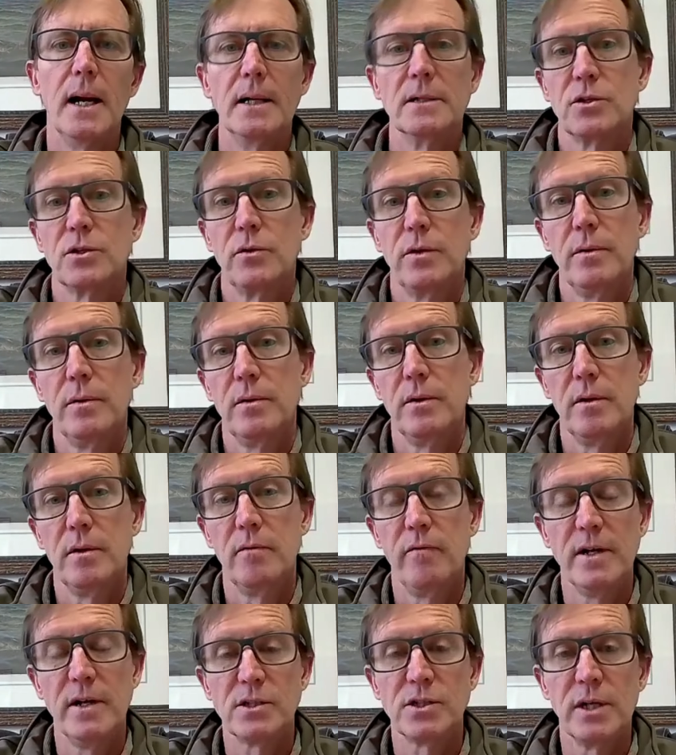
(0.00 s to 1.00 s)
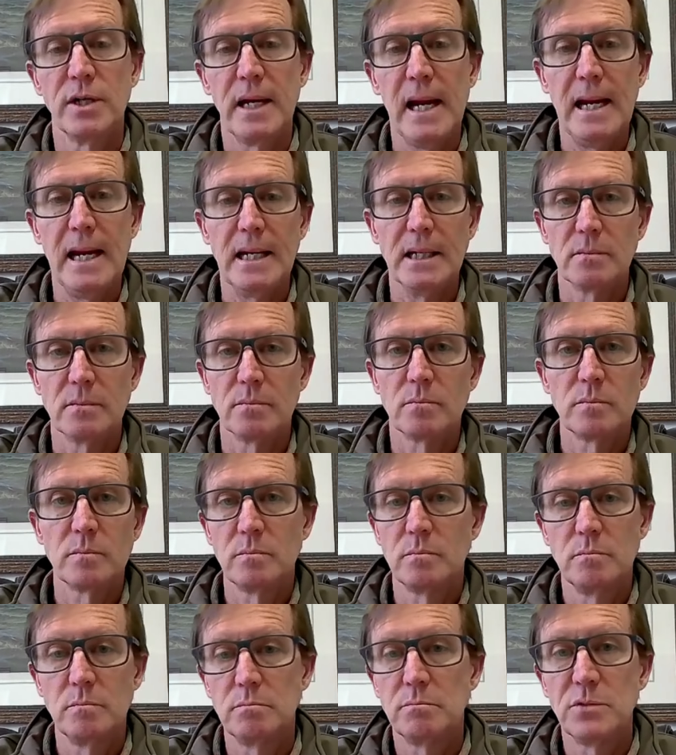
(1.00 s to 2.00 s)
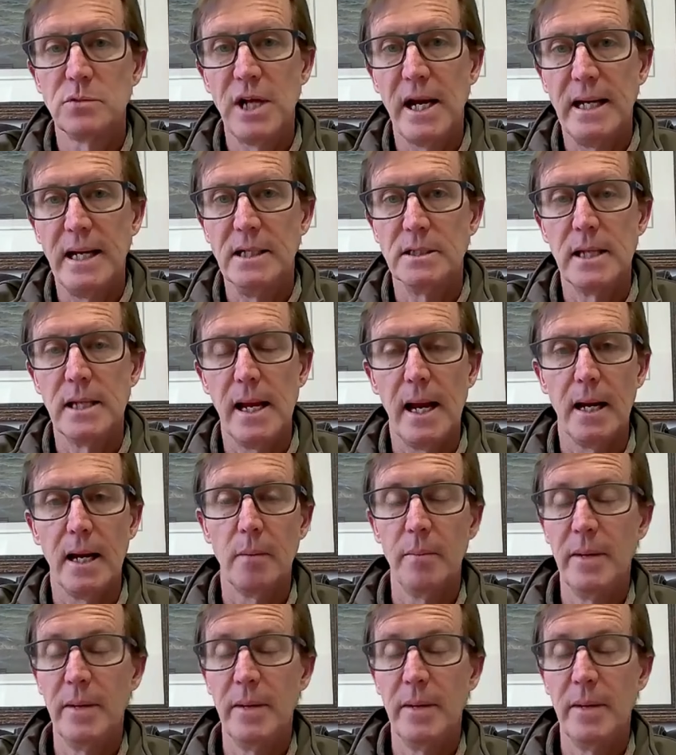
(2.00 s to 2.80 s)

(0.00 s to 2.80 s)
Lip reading: So the division can't change that.